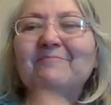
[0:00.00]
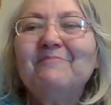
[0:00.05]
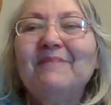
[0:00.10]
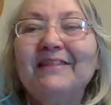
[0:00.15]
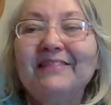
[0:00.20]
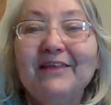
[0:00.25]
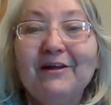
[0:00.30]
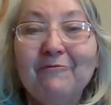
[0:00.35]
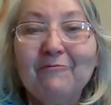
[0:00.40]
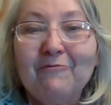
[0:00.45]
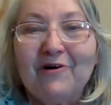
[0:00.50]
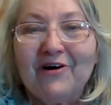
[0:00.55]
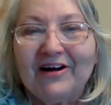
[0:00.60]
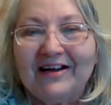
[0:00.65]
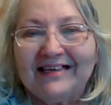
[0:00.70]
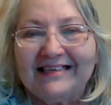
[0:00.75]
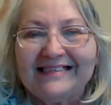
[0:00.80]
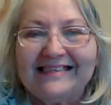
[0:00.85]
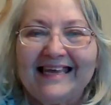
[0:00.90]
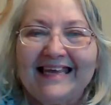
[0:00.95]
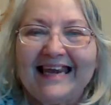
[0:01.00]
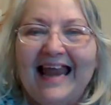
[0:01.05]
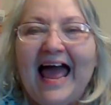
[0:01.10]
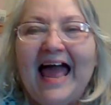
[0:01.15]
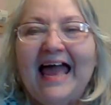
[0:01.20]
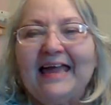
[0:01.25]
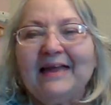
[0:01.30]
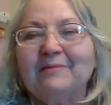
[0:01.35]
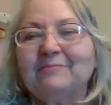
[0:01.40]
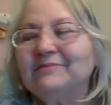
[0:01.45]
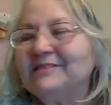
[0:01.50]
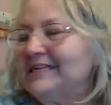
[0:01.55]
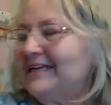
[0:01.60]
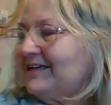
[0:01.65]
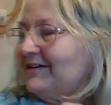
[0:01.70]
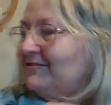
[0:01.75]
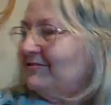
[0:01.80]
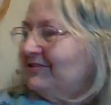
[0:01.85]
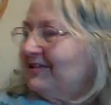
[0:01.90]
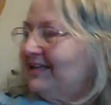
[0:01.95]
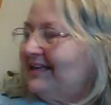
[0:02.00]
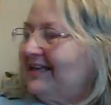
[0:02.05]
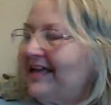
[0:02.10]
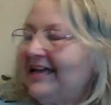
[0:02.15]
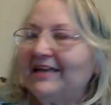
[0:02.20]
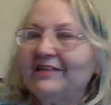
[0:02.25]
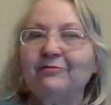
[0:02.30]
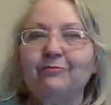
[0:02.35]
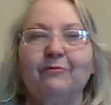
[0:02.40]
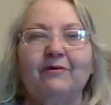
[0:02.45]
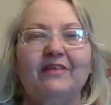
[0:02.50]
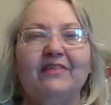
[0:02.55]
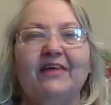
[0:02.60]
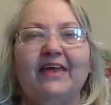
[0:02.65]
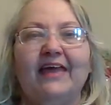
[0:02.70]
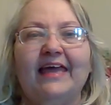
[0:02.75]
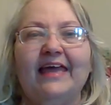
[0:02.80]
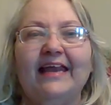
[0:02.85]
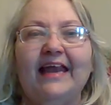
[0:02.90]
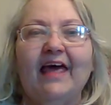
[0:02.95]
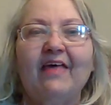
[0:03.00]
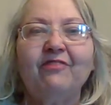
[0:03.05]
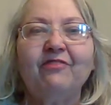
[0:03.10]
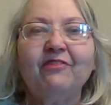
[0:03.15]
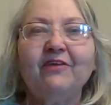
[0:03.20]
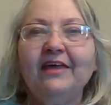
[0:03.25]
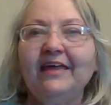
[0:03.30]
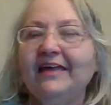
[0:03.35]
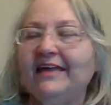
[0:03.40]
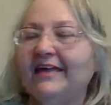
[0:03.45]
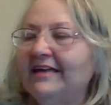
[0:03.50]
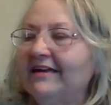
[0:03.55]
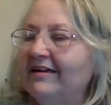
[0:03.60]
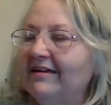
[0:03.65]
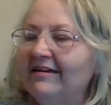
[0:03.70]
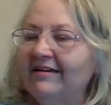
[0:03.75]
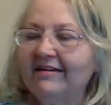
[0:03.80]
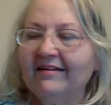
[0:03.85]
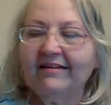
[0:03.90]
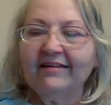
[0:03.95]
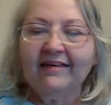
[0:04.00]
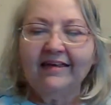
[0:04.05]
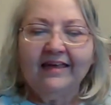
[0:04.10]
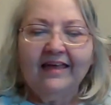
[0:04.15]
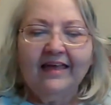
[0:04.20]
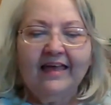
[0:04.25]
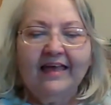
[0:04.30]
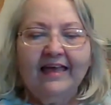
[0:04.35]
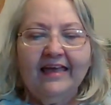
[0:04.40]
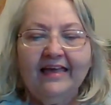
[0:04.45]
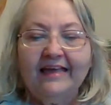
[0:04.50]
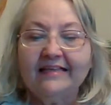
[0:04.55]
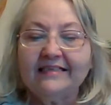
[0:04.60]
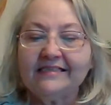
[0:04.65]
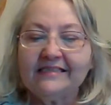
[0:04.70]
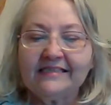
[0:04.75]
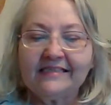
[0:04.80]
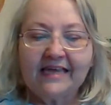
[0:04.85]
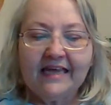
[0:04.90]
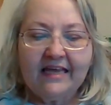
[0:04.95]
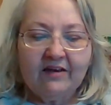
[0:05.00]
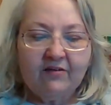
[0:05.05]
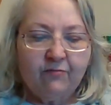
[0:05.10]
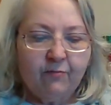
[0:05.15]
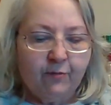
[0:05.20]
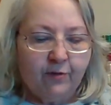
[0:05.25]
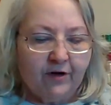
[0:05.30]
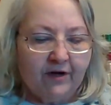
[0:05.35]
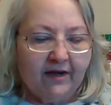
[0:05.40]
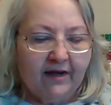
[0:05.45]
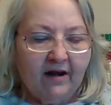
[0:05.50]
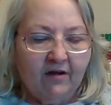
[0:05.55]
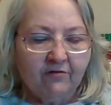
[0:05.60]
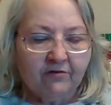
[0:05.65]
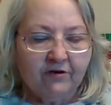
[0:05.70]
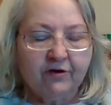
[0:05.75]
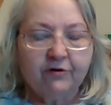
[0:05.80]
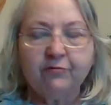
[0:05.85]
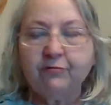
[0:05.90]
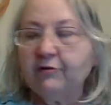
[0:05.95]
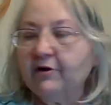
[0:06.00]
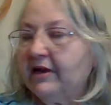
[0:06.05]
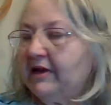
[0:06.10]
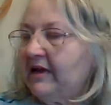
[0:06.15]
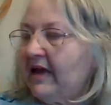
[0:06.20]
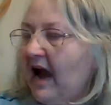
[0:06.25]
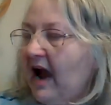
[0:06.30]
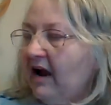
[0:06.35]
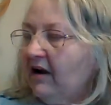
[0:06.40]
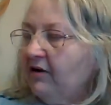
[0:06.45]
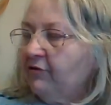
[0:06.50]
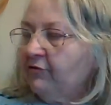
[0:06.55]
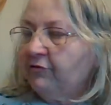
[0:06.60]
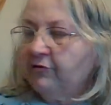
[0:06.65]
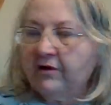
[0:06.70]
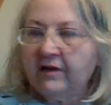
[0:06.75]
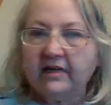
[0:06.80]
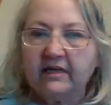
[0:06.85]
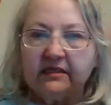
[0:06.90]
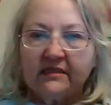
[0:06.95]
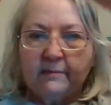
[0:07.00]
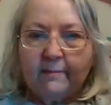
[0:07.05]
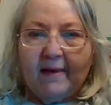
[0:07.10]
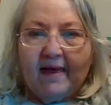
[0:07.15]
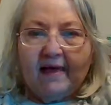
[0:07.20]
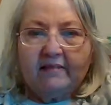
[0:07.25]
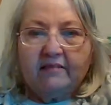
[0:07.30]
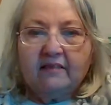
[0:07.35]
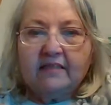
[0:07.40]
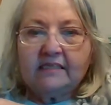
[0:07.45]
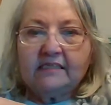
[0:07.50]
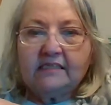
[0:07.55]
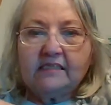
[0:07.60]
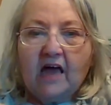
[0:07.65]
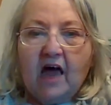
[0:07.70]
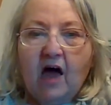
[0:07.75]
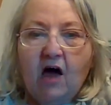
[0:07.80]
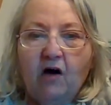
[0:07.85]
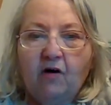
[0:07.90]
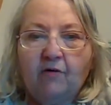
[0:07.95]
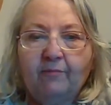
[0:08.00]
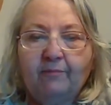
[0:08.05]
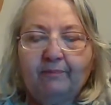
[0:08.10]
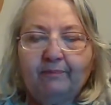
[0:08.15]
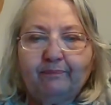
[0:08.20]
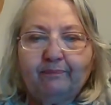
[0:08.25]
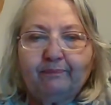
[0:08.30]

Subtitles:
But there was, and I am tickled to death with it. And I think instead of putting it on the tree, our tree is about this tall.